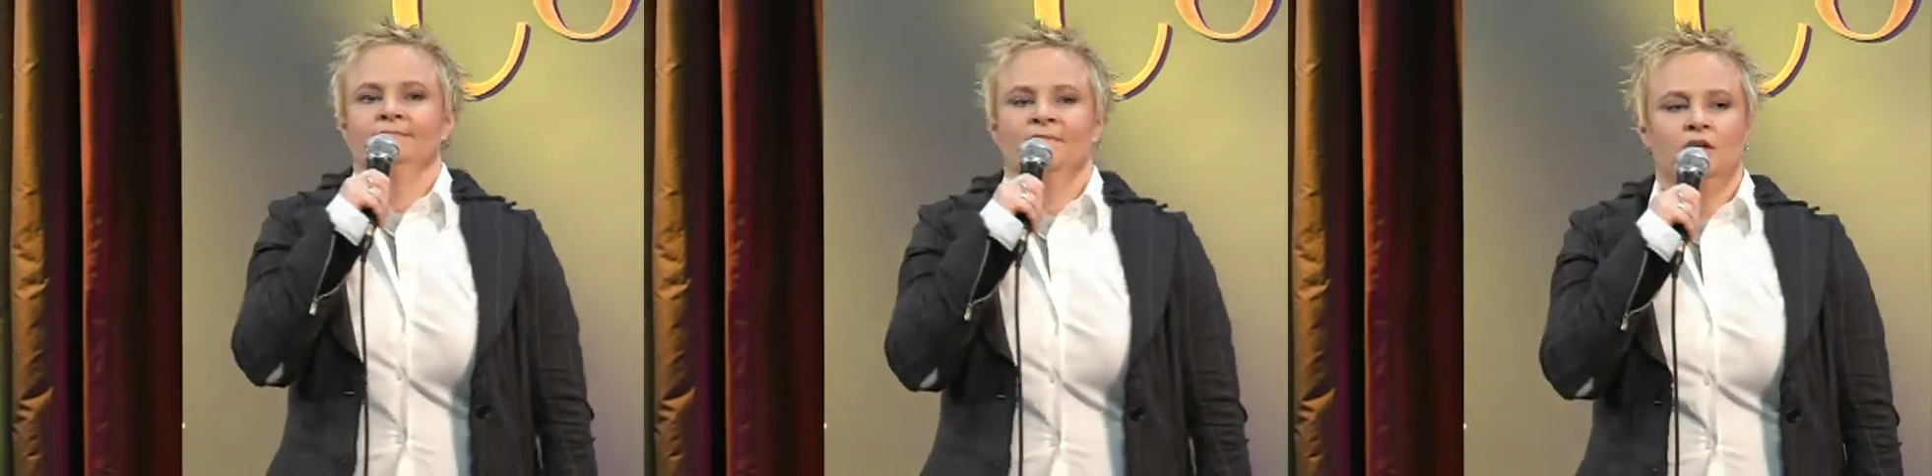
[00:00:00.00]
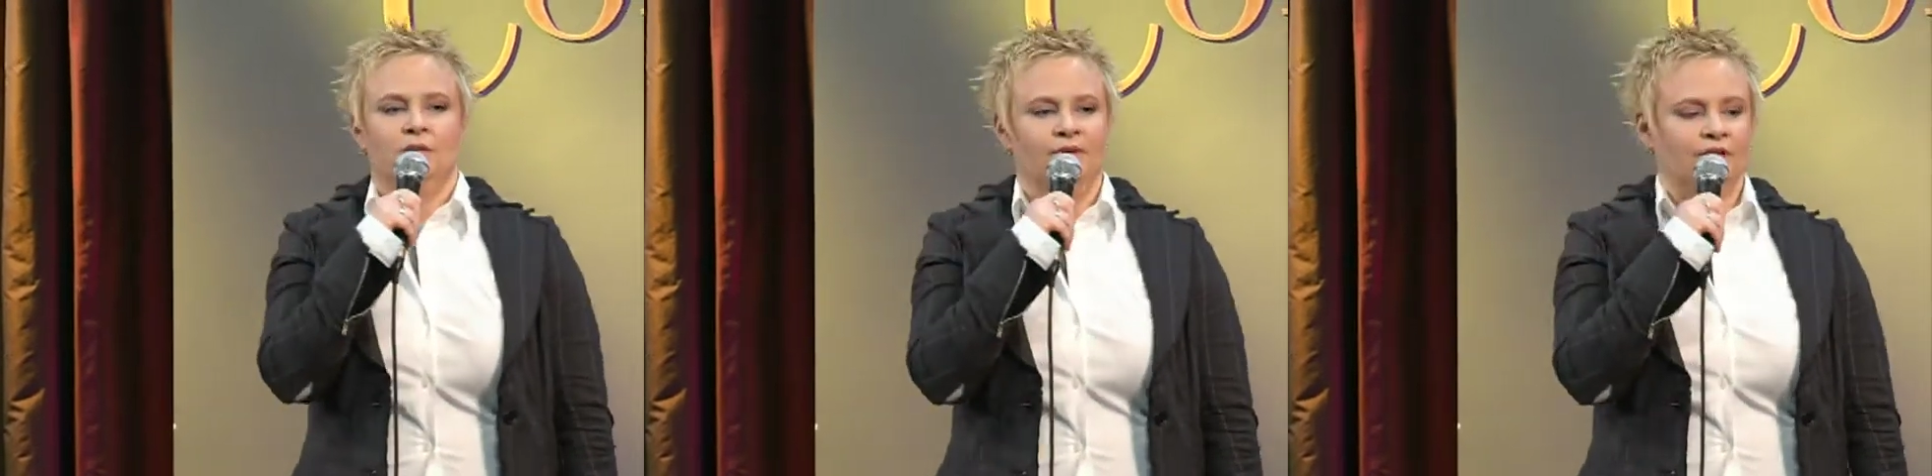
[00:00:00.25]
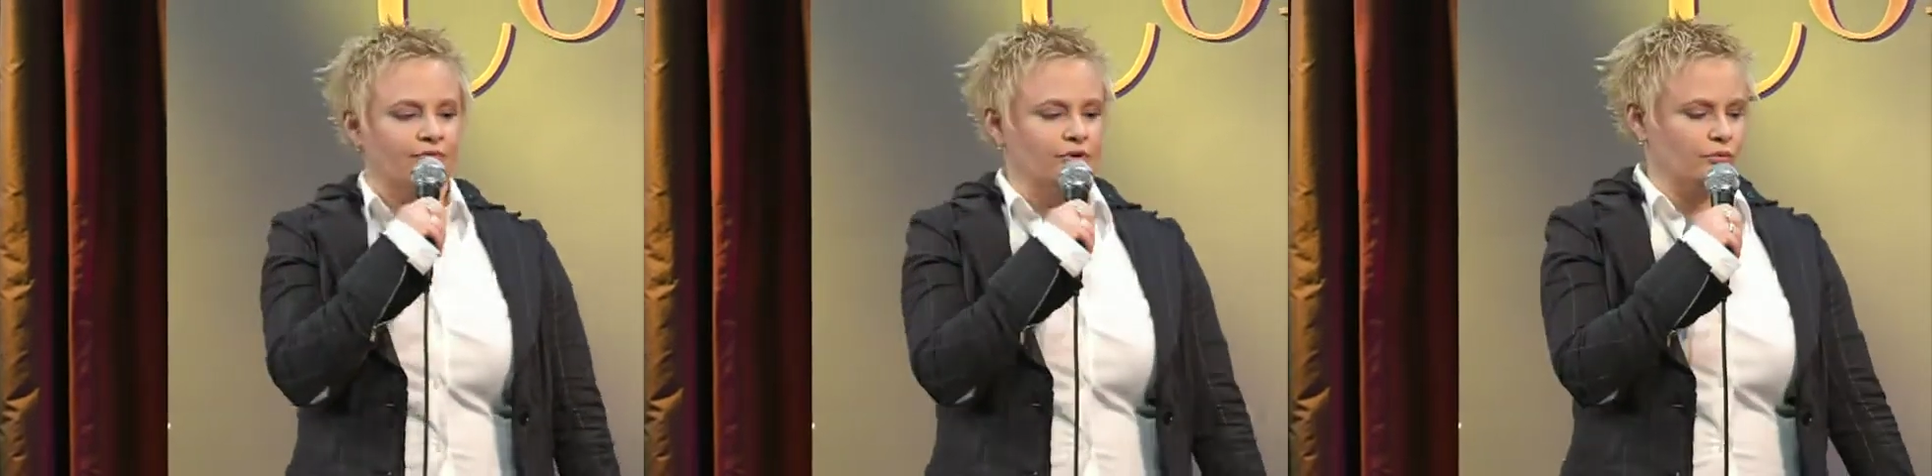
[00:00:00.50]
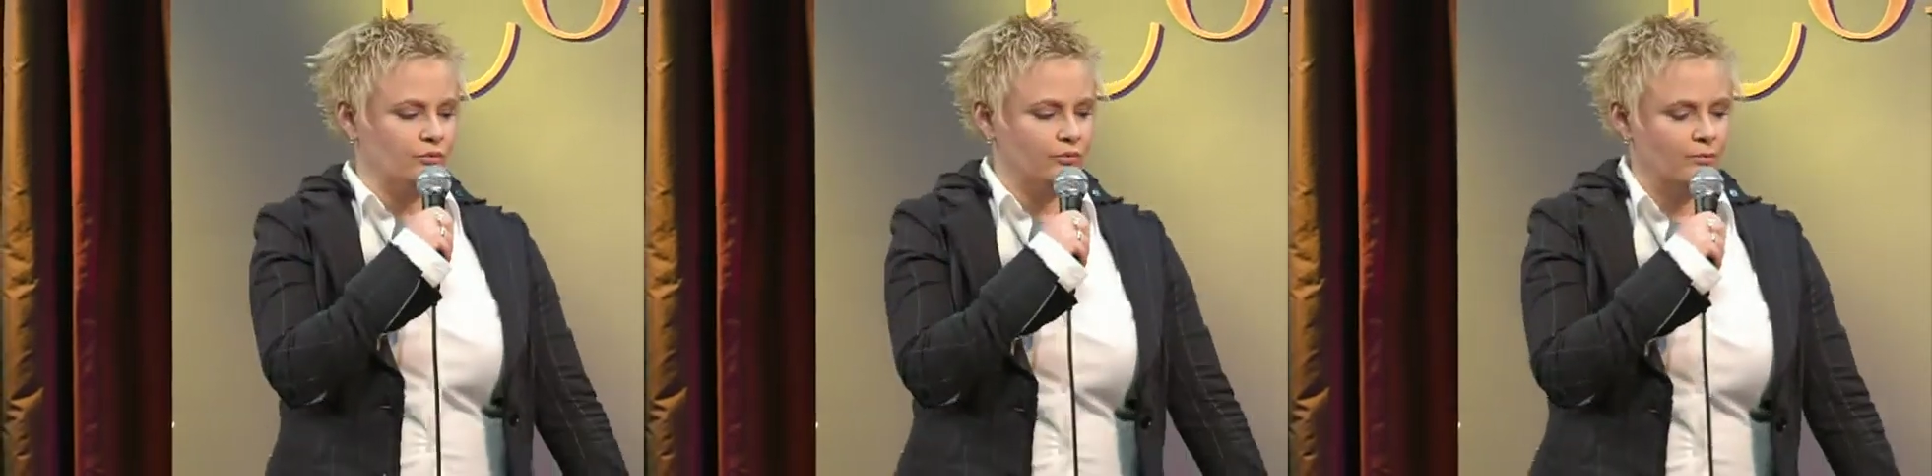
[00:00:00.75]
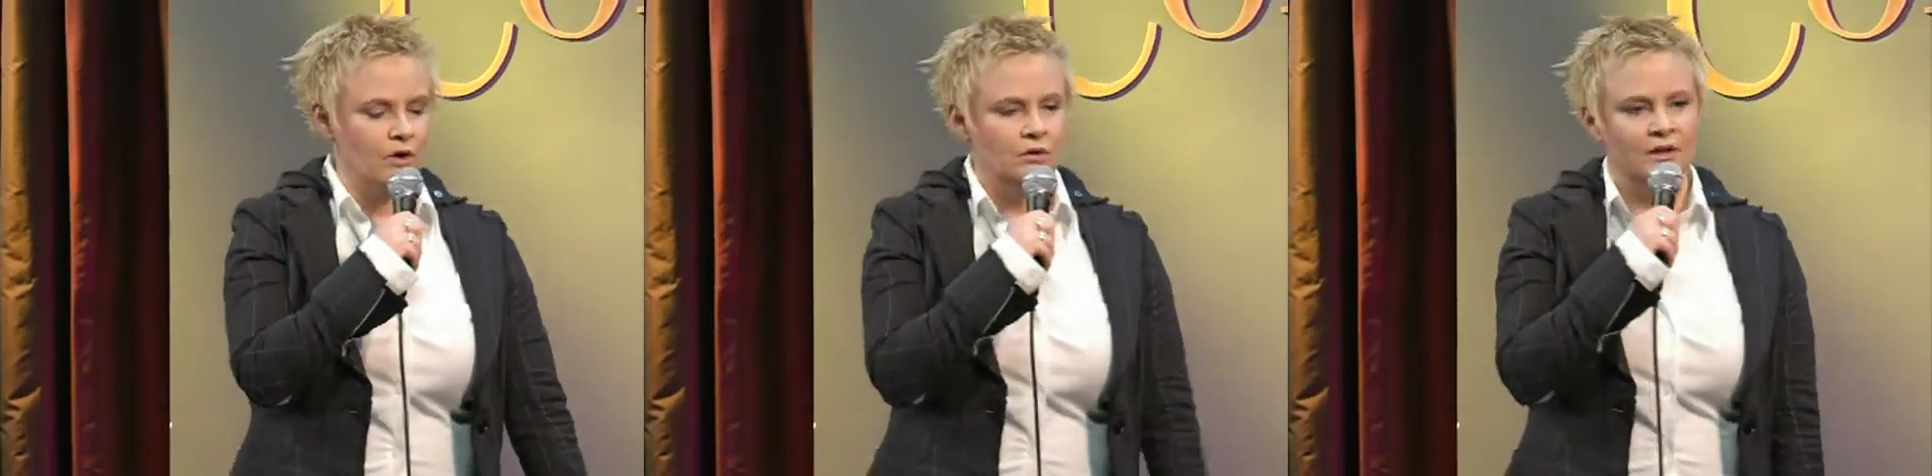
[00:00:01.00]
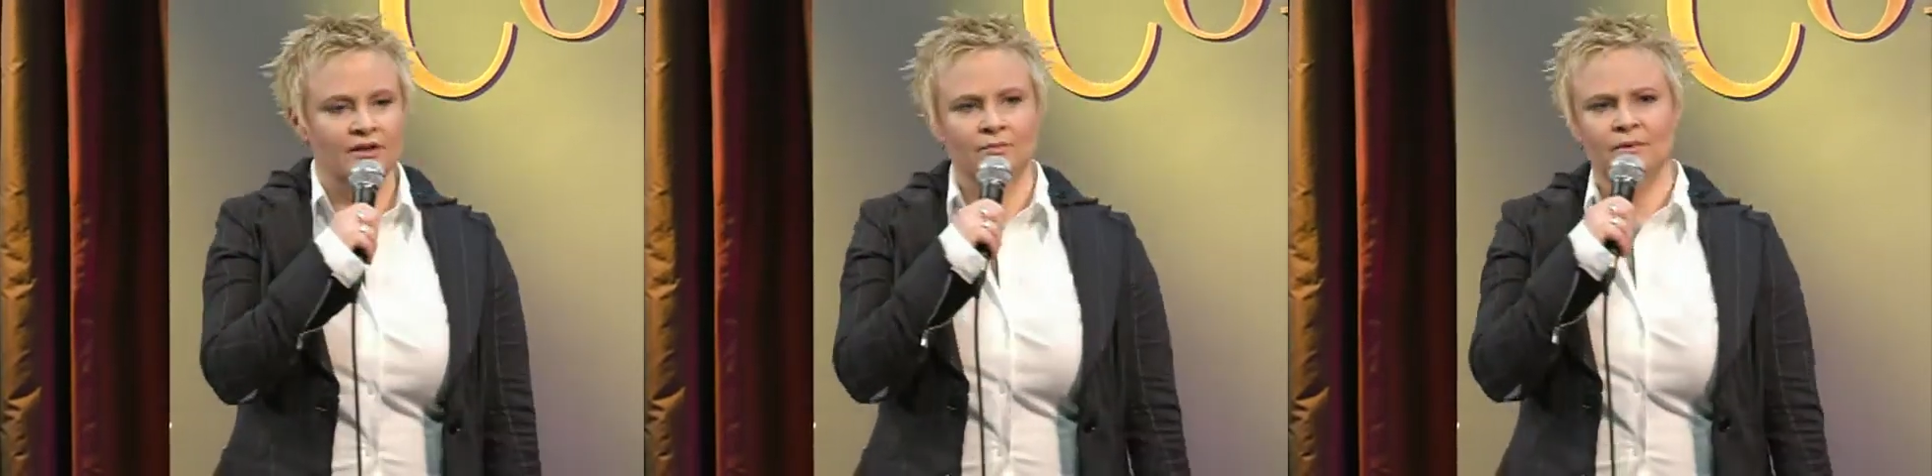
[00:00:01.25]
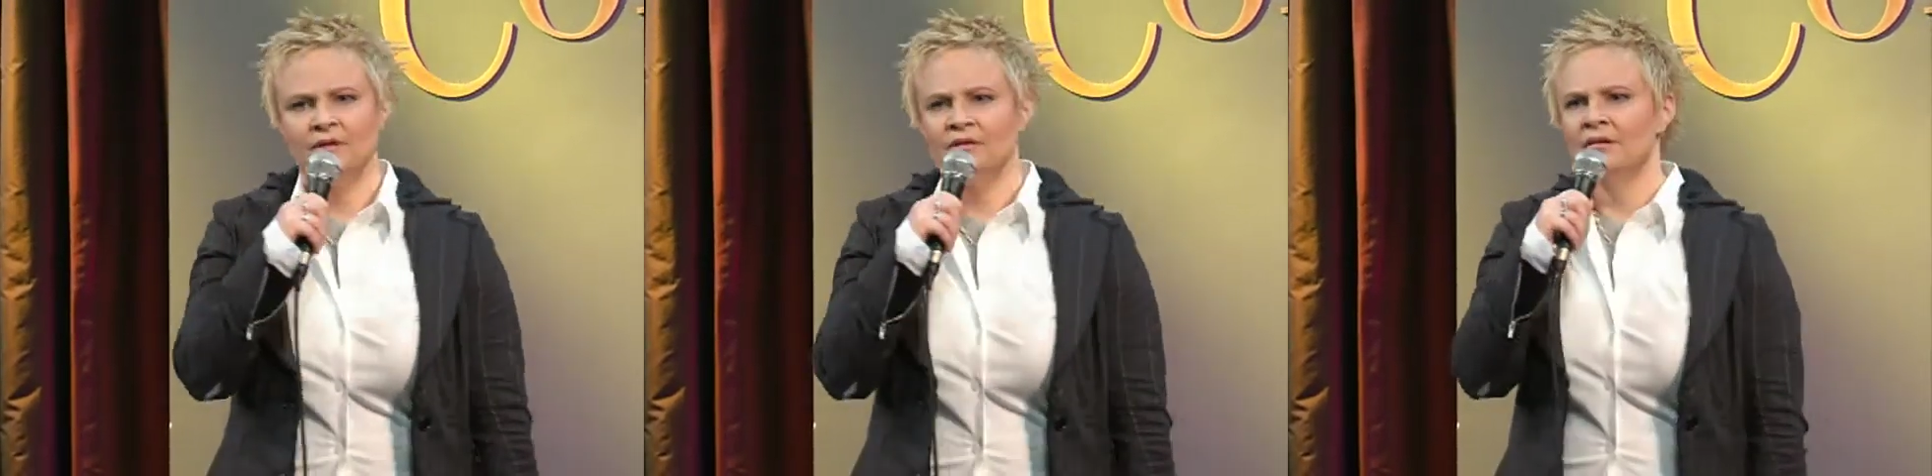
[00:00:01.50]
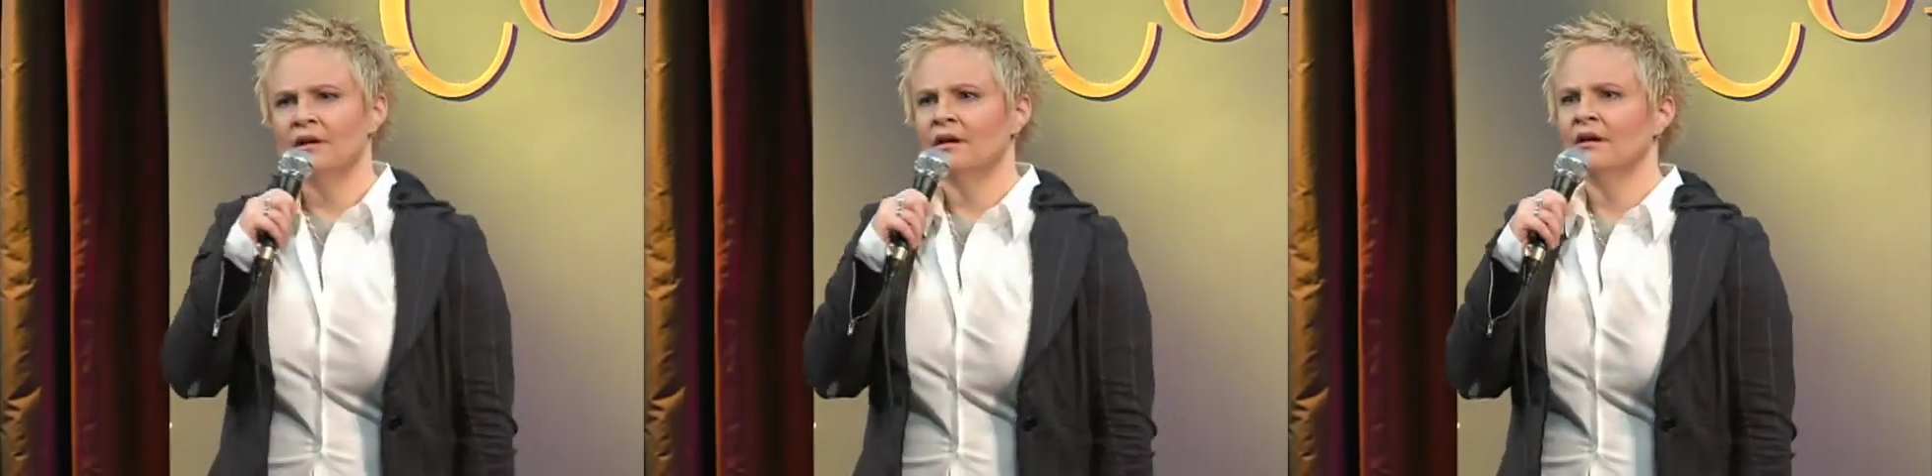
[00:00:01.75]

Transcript: not to be confused with small lesbians,